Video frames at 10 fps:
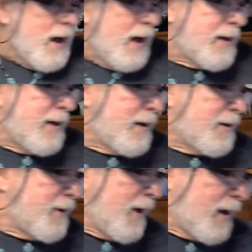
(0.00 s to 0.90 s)
I
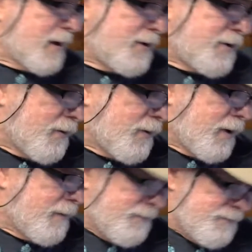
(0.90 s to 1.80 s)
guess I could show
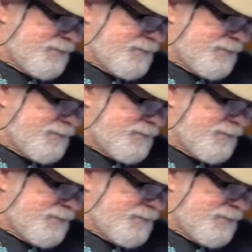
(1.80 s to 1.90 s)
you.